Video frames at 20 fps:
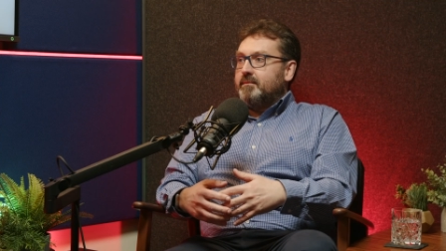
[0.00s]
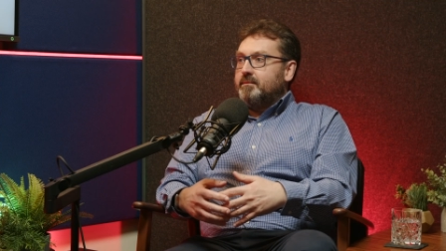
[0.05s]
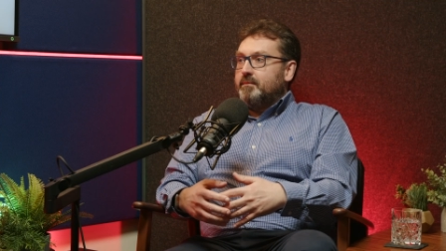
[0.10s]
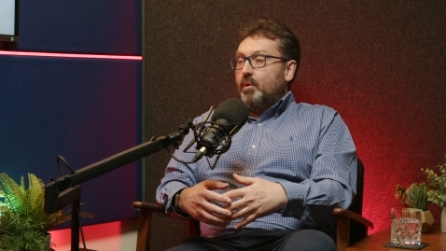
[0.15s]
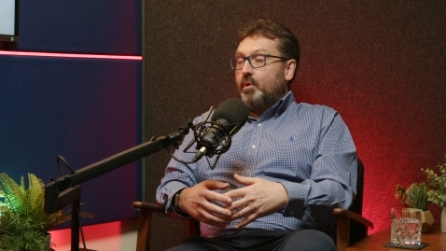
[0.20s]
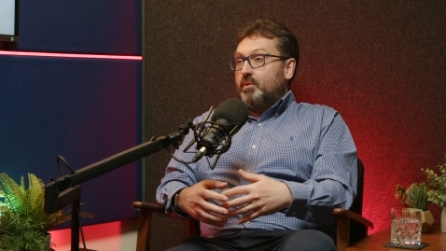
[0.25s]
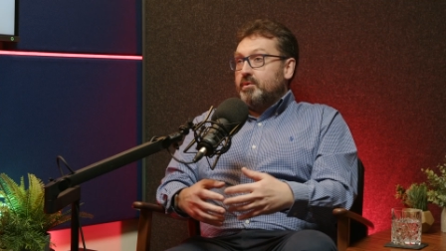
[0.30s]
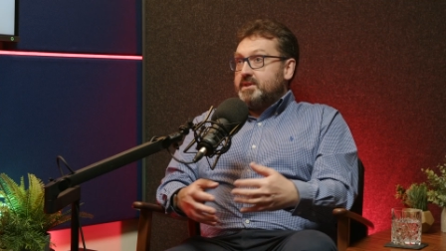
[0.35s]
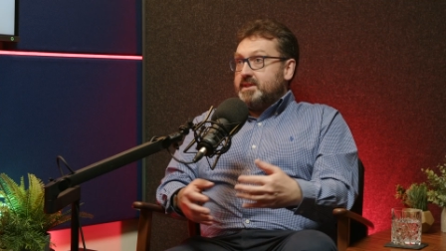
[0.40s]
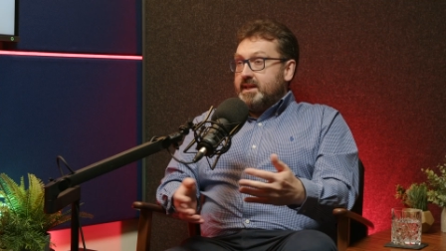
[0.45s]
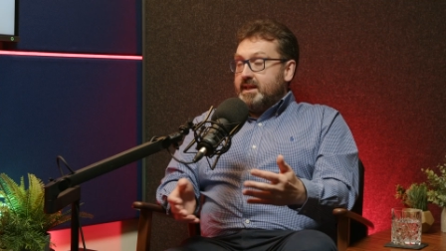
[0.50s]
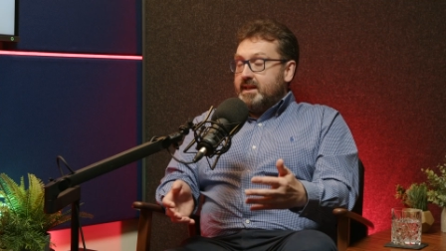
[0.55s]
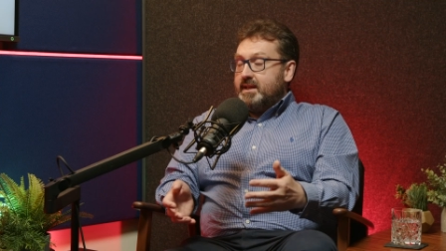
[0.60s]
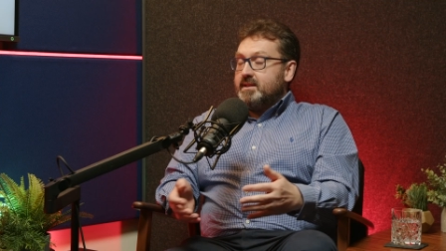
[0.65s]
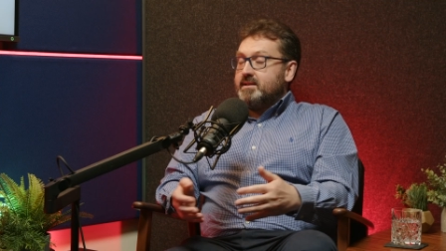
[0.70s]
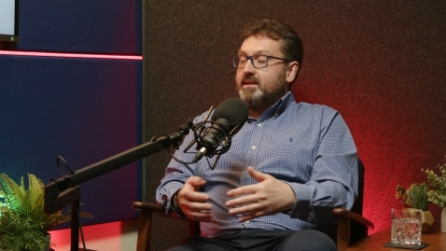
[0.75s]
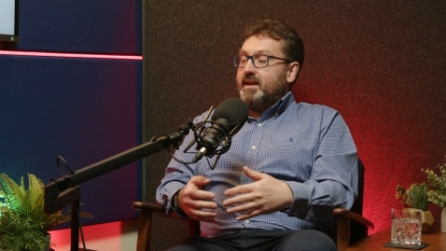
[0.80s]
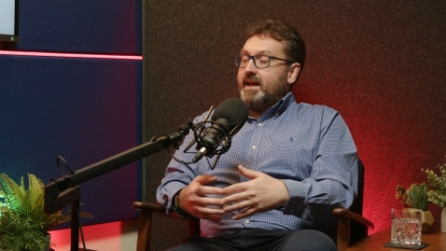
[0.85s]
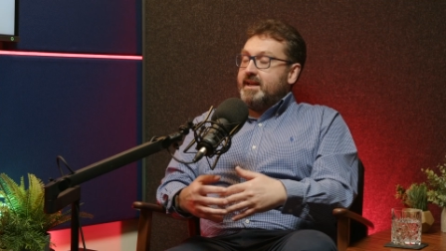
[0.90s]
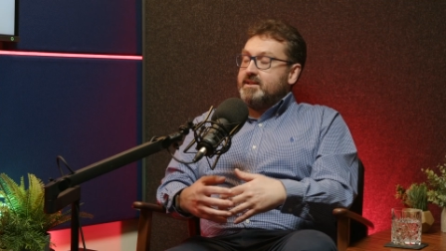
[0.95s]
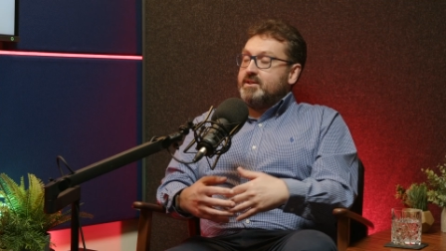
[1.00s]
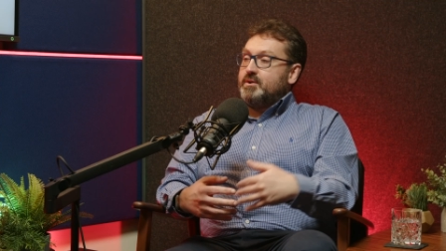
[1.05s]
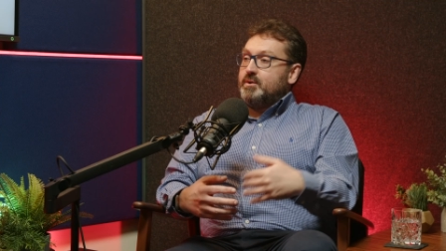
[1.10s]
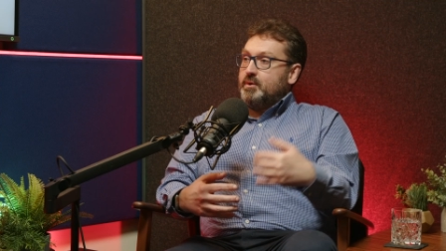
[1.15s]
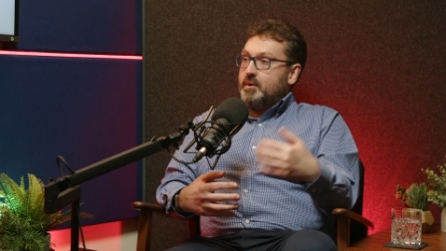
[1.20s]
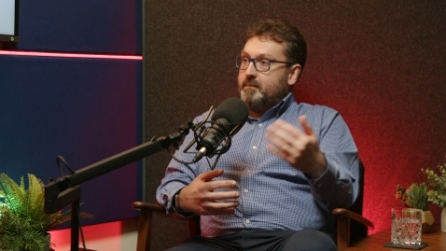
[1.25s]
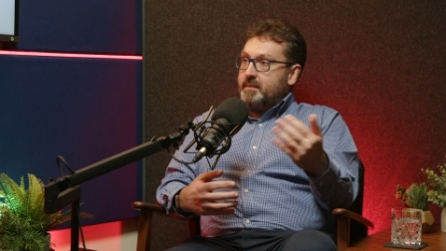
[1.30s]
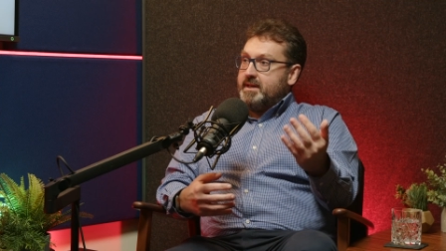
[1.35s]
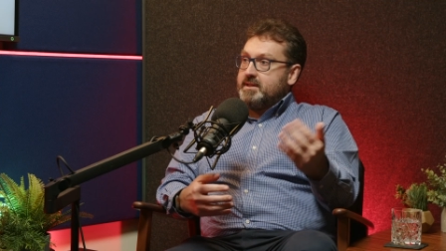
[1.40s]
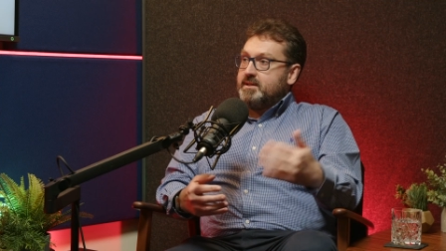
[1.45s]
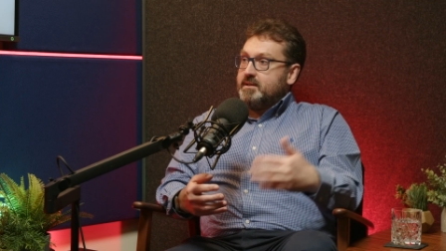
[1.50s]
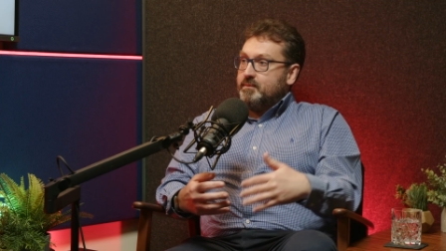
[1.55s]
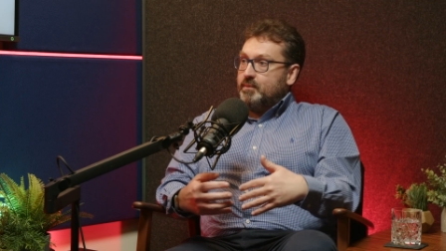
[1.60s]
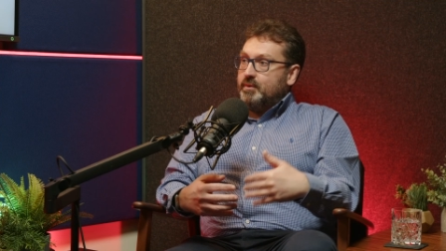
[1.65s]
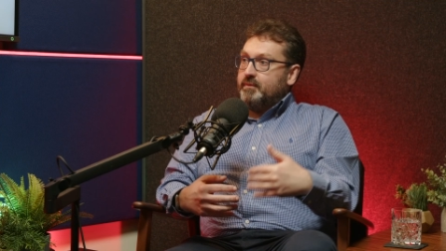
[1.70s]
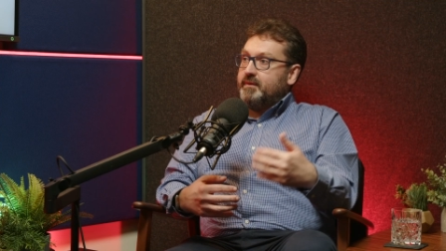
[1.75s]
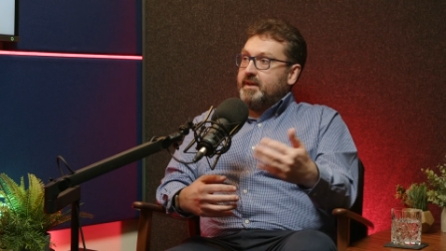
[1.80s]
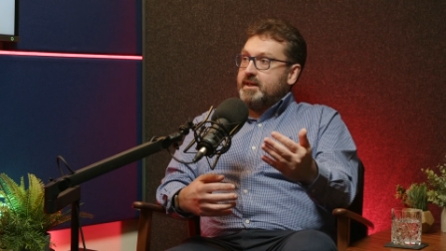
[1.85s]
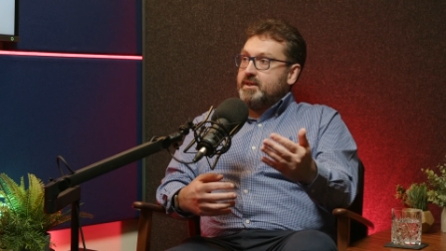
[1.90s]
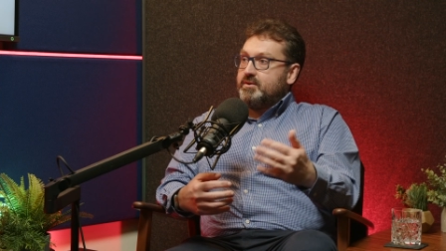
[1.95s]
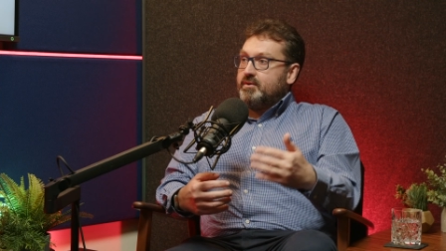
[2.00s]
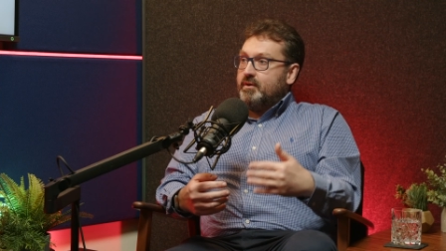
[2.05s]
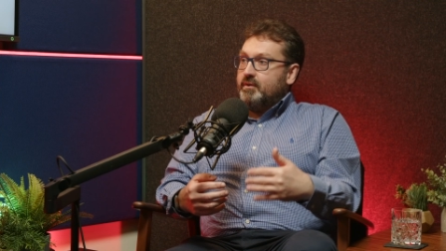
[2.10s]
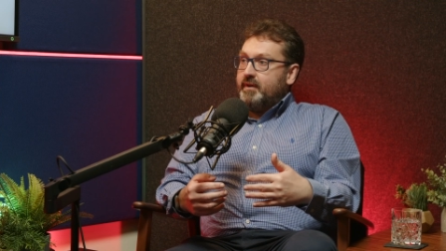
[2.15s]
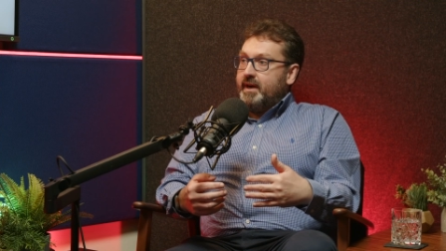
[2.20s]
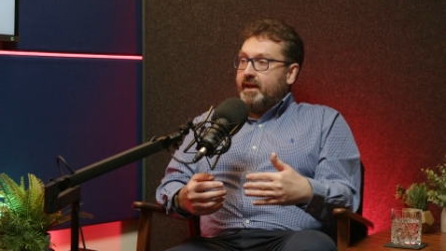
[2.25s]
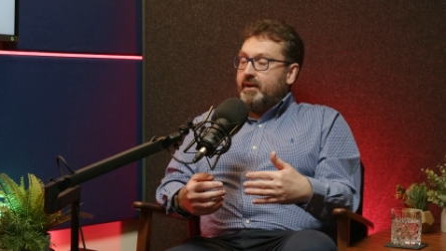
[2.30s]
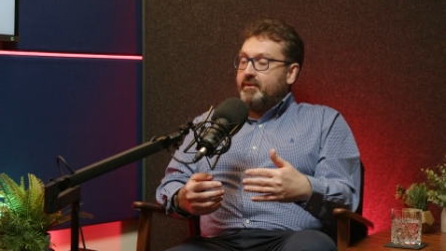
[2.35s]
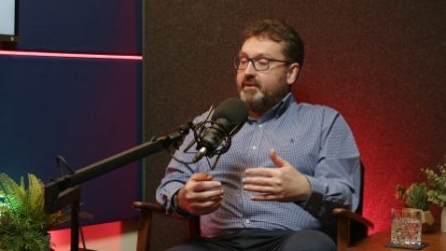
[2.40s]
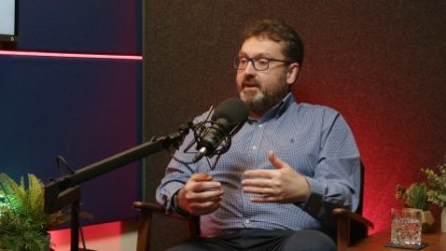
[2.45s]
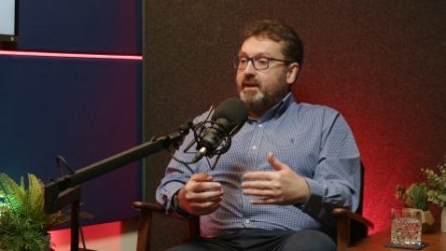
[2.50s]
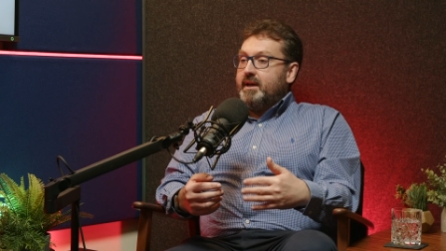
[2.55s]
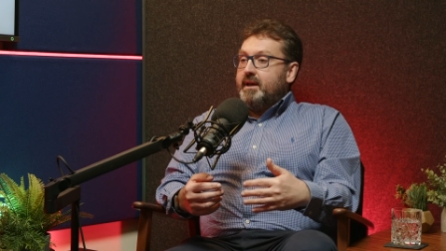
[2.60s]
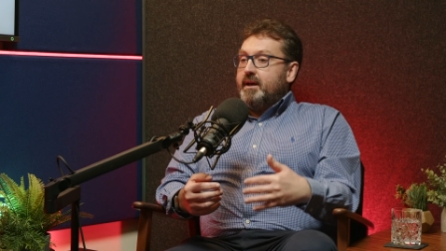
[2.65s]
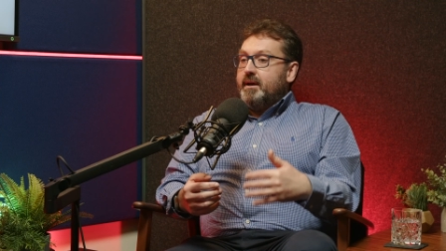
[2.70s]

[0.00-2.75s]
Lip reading: or tiers and had to do the best to move data around.